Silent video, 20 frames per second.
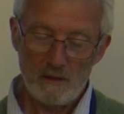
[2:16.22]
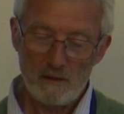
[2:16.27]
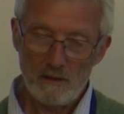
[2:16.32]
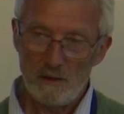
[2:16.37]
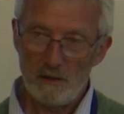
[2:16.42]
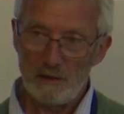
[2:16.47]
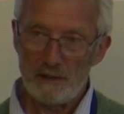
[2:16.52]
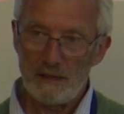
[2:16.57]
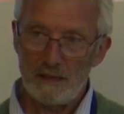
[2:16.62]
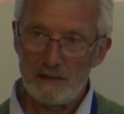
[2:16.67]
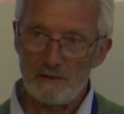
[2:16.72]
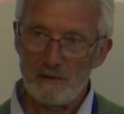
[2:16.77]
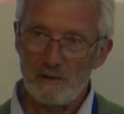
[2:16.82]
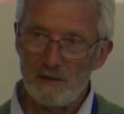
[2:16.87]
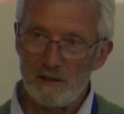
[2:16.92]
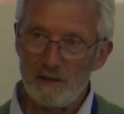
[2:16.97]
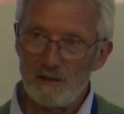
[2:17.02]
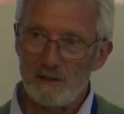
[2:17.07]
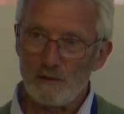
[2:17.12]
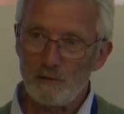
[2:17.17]
only had
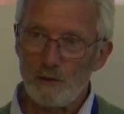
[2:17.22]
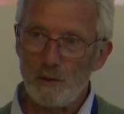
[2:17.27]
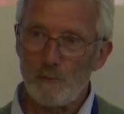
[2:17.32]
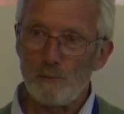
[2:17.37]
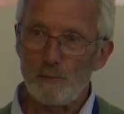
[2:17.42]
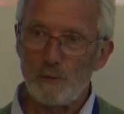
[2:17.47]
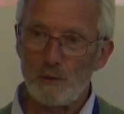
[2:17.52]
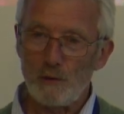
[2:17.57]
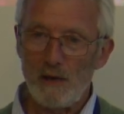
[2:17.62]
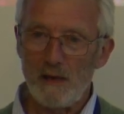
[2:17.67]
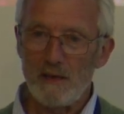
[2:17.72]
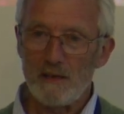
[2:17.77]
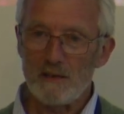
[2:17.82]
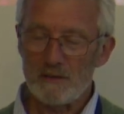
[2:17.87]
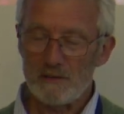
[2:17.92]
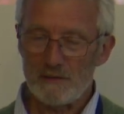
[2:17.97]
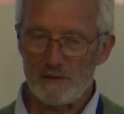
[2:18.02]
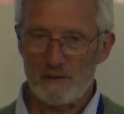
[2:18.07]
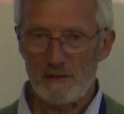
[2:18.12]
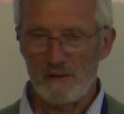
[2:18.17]
the crop
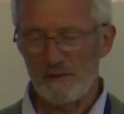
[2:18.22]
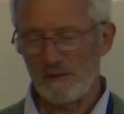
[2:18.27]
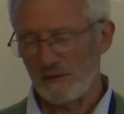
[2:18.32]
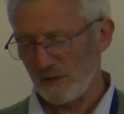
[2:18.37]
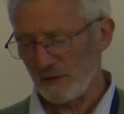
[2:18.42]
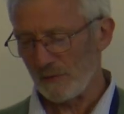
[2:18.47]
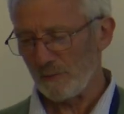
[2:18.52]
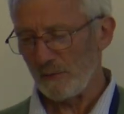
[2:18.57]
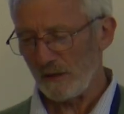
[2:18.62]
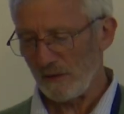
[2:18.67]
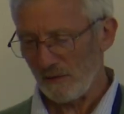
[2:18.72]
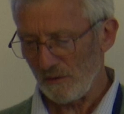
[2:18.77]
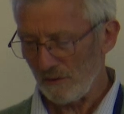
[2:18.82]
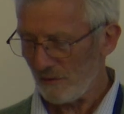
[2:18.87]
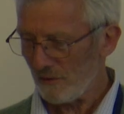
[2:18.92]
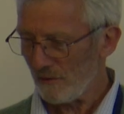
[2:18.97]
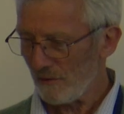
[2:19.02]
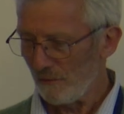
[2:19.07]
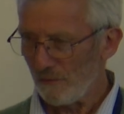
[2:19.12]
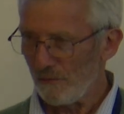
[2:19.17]
grains, and this is
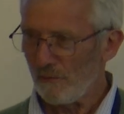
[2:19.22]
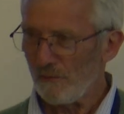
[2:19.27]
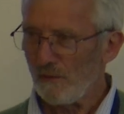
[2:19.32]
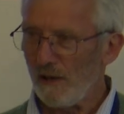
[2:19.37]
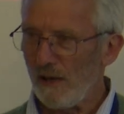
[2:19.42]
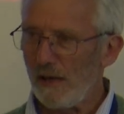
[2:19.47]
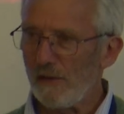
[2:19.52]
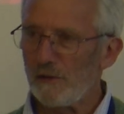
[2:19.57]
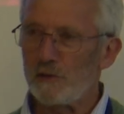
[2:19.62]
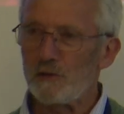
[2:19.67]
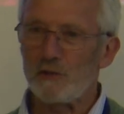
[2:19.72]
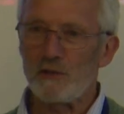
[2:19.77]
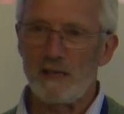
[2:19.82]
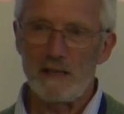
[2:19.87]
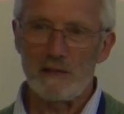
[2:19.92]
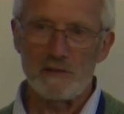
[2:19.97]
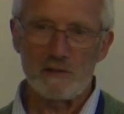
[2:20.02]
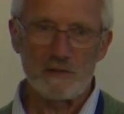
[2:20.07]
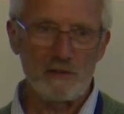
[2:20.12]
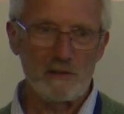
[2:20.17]
because of other
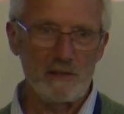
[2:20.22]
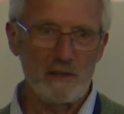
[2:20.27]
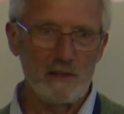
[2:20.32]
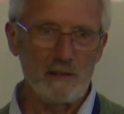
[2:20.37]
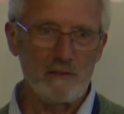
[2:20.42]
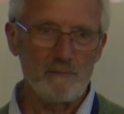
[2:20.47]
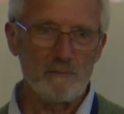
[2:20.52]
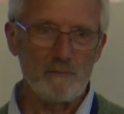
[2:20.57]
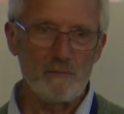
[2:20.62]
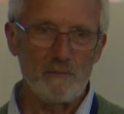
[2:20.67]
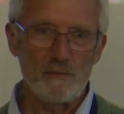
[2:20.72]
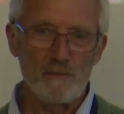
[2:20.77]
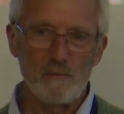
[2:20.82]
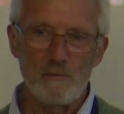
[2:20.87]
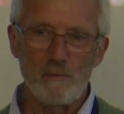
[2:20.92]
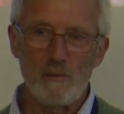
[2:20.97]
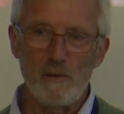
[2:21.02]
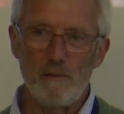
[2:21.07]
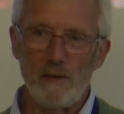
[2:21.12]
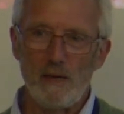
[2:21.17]
changes in their
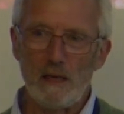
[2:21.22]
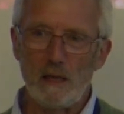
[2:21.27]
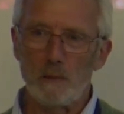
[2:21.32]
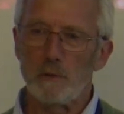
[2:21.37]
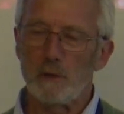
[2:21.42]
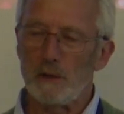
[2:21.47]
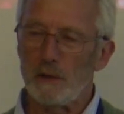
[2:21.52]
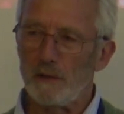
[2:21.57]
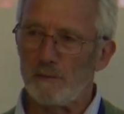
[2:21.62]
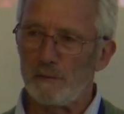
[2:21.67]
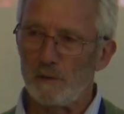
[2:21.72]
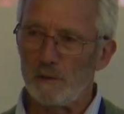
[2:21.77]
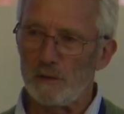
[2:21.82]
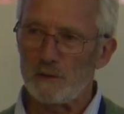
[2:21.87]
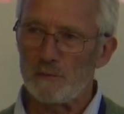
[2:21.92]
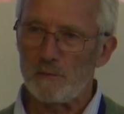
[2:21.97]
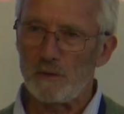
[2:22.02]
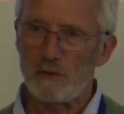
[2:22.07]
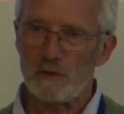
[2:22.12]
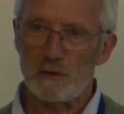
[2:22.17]
availability of foods
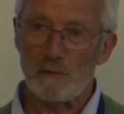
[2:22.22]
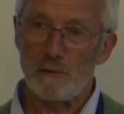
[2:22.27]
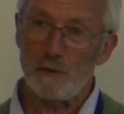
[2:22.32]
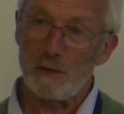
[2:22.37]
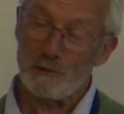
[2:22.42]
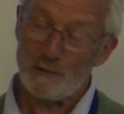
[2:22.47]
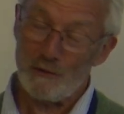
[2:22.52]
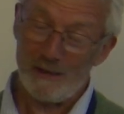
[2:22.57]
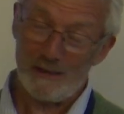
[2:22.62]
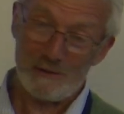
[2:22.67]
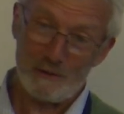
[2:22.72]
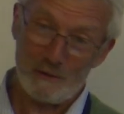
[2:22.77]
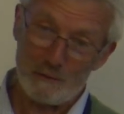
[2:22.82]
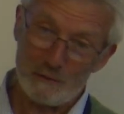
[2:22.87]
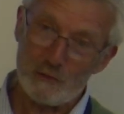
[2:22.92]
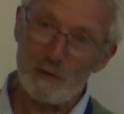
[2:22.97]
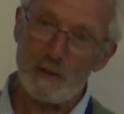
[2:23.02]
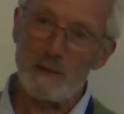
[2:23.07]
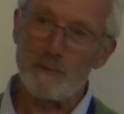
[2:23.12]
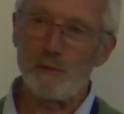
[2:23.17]
because of the introduction of
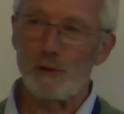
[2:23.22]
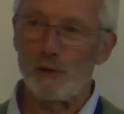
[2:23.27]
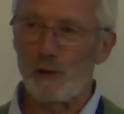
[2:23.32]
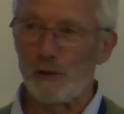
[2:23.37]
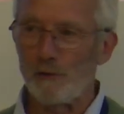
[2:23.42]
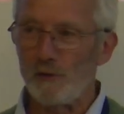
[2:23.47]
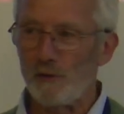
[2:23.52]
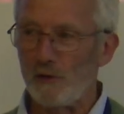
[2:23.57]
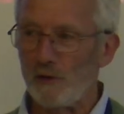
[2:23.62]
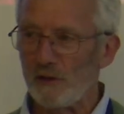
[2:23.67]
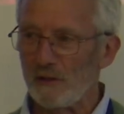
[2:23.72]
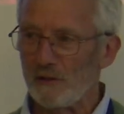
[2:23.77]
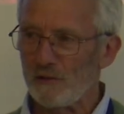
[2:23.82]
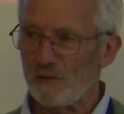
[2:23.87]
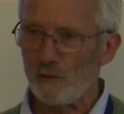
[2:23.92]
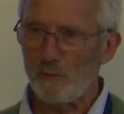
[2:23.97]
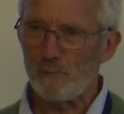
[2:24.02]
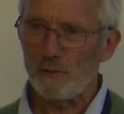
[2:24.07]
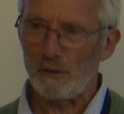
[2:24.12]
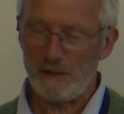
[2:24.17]
sheep earlier on. It's
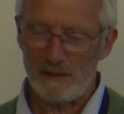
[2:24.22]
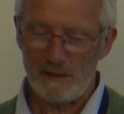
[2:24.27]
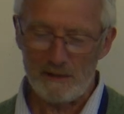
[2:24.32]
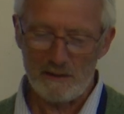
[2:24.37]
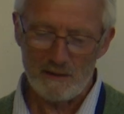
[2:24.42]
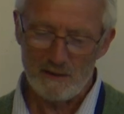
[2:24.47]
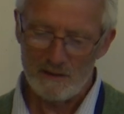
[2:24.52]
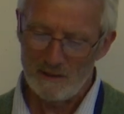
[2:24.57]
complicated.